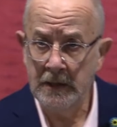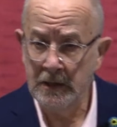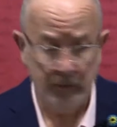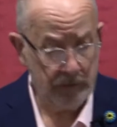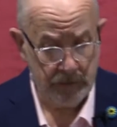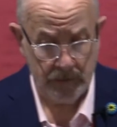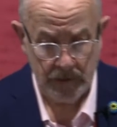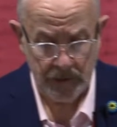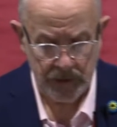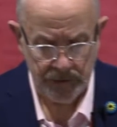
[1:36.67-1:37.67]
And the
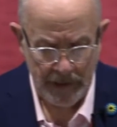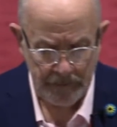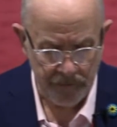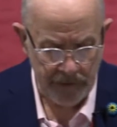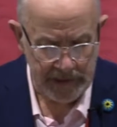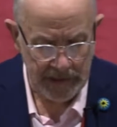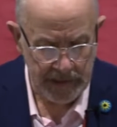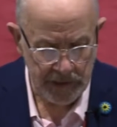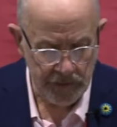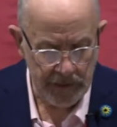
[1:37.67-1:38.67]
tramp
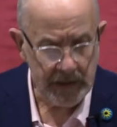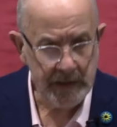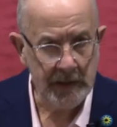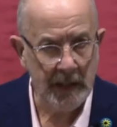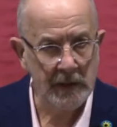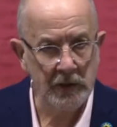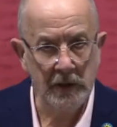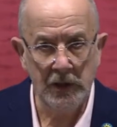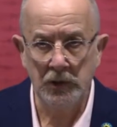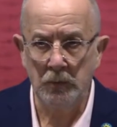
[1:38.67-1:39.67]
readily agreed to that. So
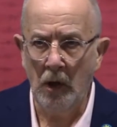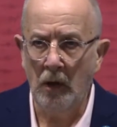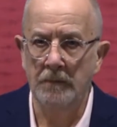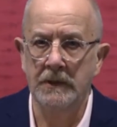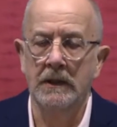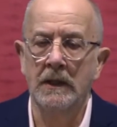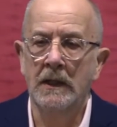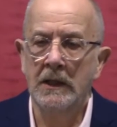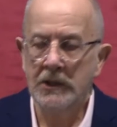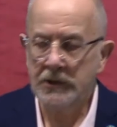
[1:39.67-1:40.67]
they swapped.
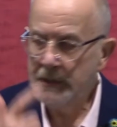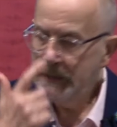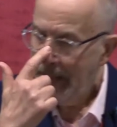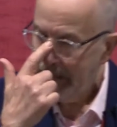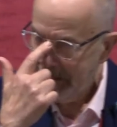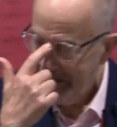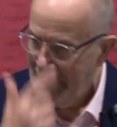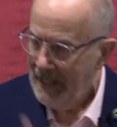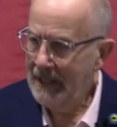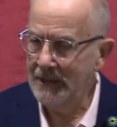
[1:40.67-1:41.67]
So the next
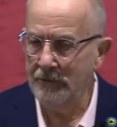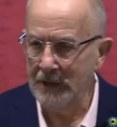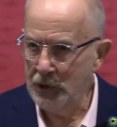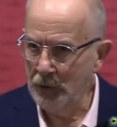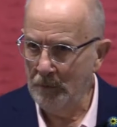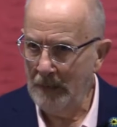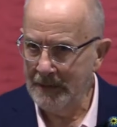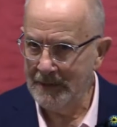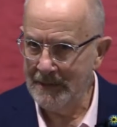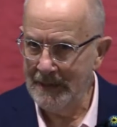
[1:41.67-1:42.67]
day, the rich young
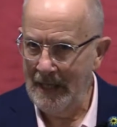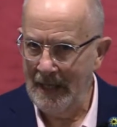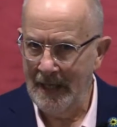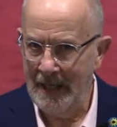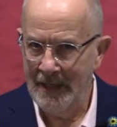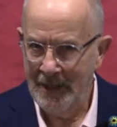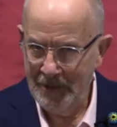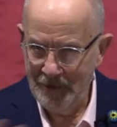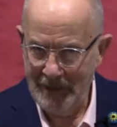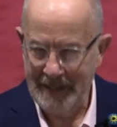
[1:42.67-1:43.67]
man's there,
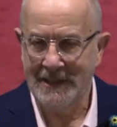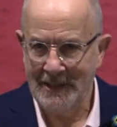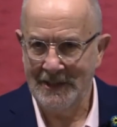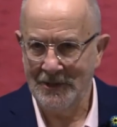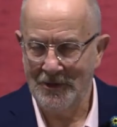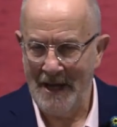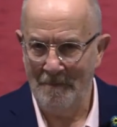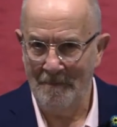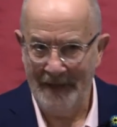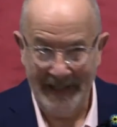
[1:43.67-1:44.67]
dressed as a
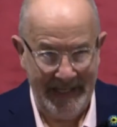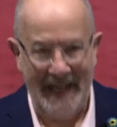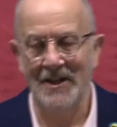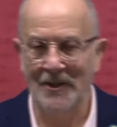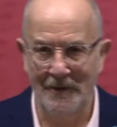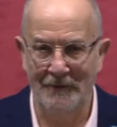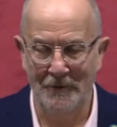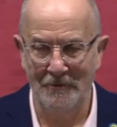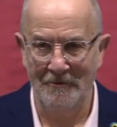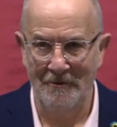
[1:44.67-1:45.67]
tramp, again on the
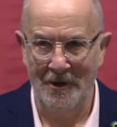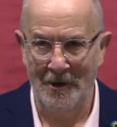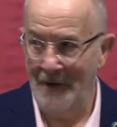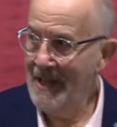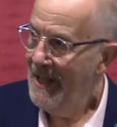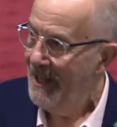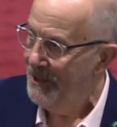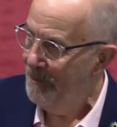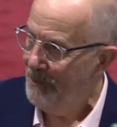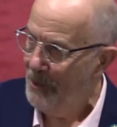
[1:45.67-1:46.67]
front row,
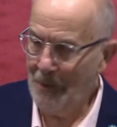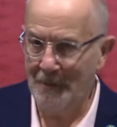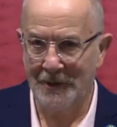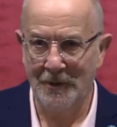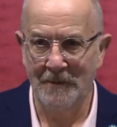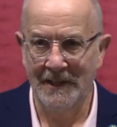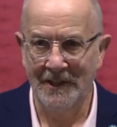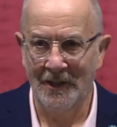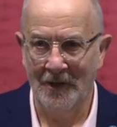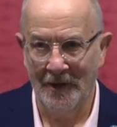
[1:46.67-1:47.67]
and the Pope's coming
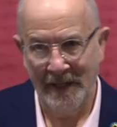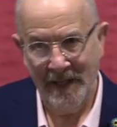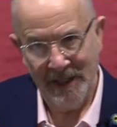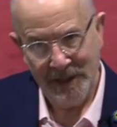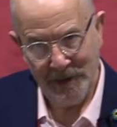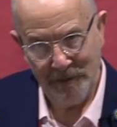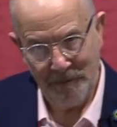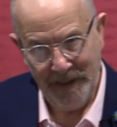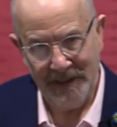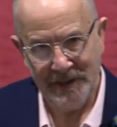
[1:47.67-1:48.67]
along,
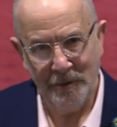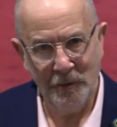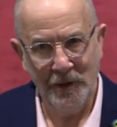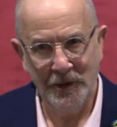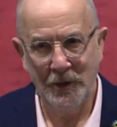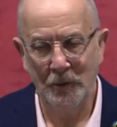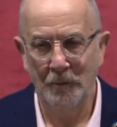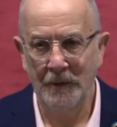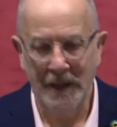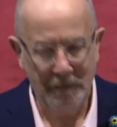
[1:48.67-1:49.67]
speaks to one or
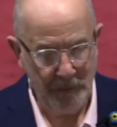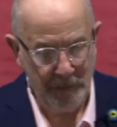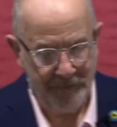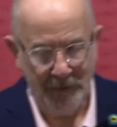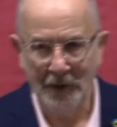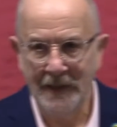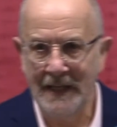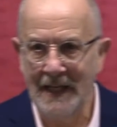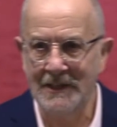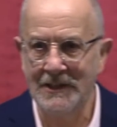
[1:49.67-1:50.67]
two people before he
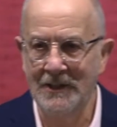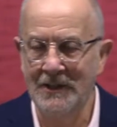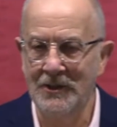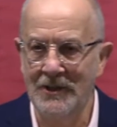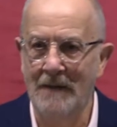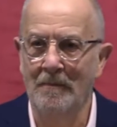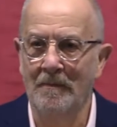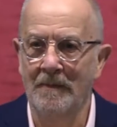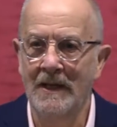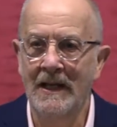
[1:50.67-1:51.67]
gets to the
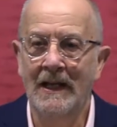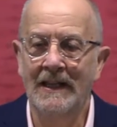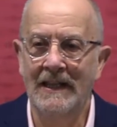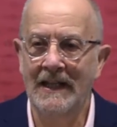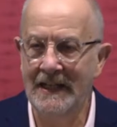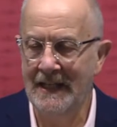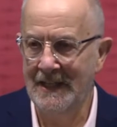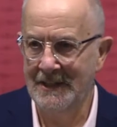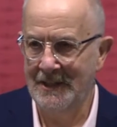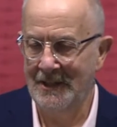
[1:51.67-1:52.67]
tramp, and then he
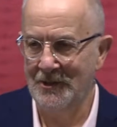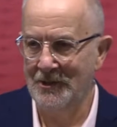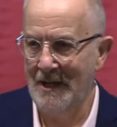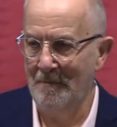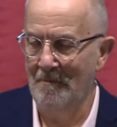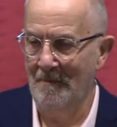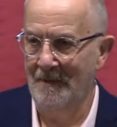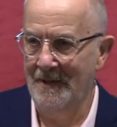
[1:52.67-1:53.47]
gets to the tramp.